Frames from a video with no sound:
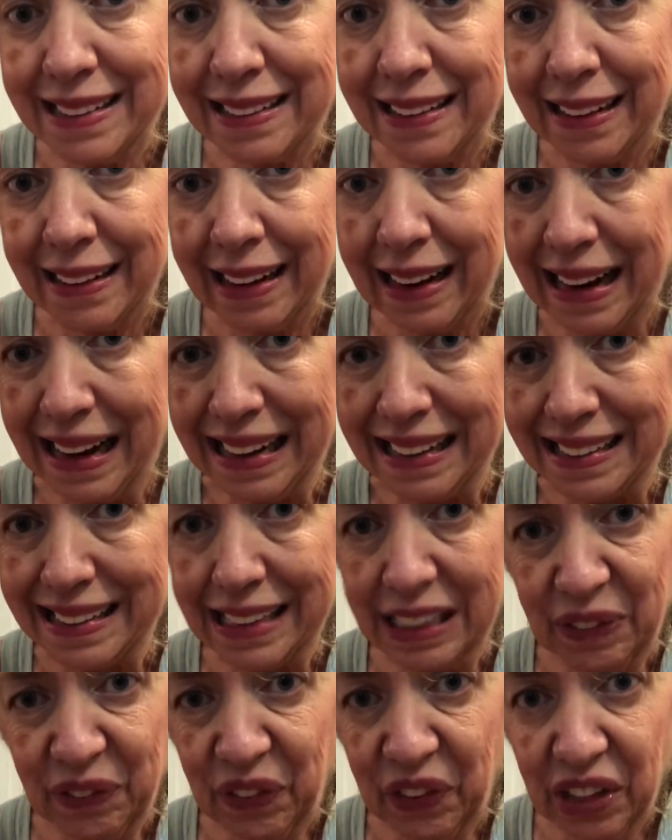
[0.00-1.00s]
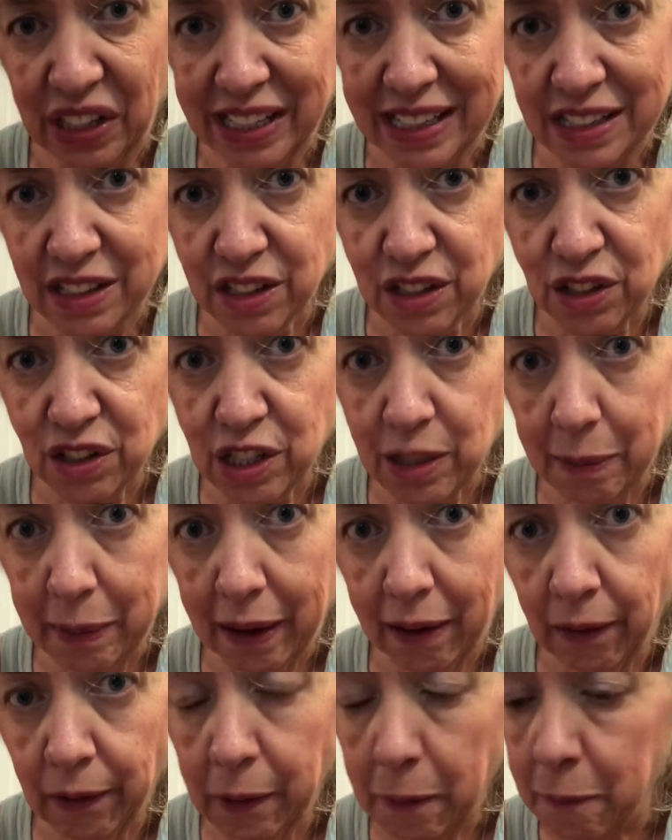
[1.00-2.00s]
and let it sit for a day or two to
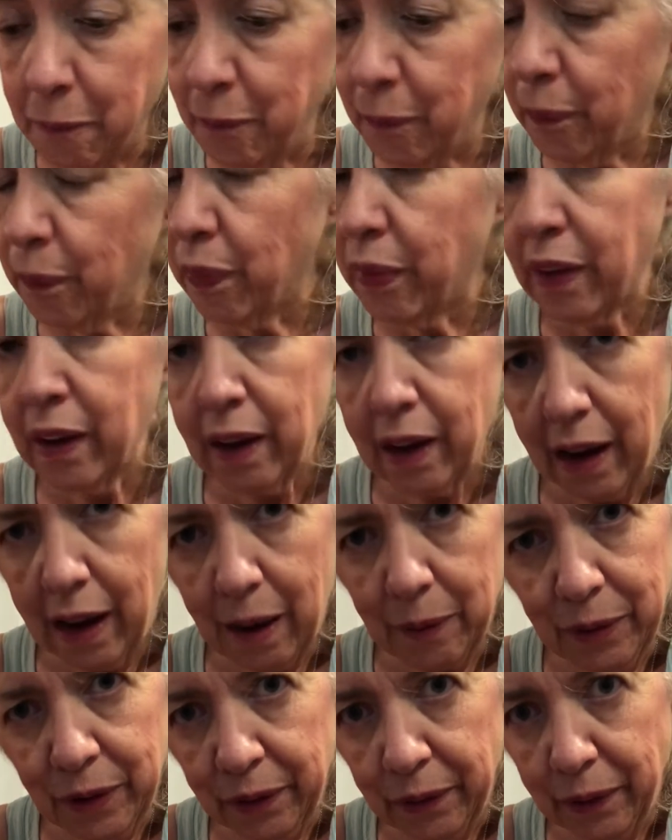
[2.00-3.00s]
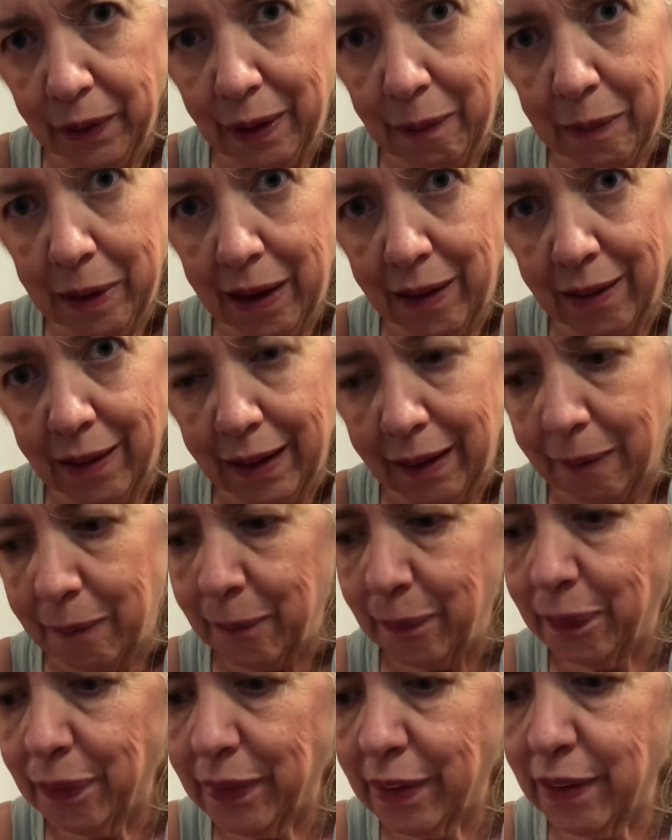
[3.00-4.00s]
meld. Absolutely amazing.
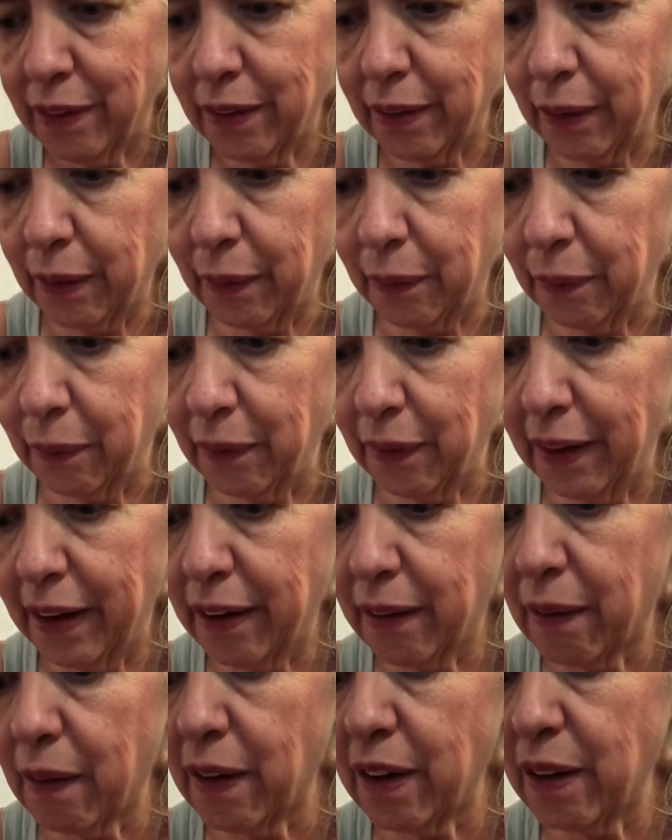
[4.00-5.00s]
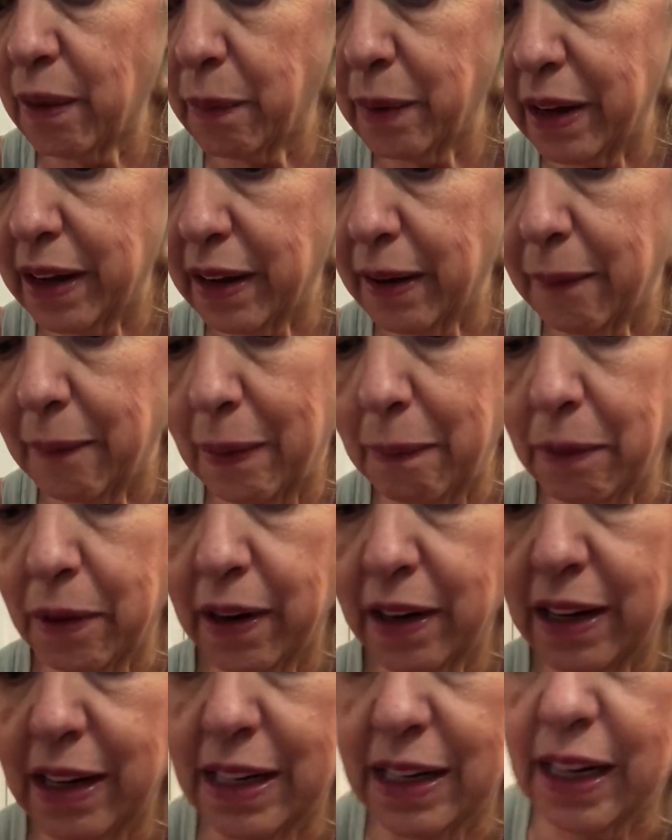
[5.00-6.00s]
So later on in the week, I'm
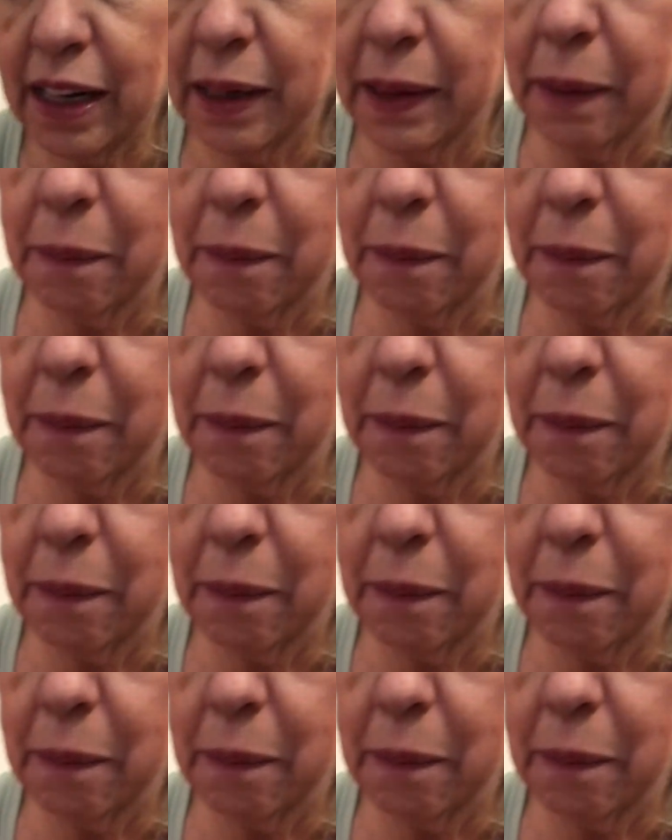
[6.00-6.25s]
gonna get a little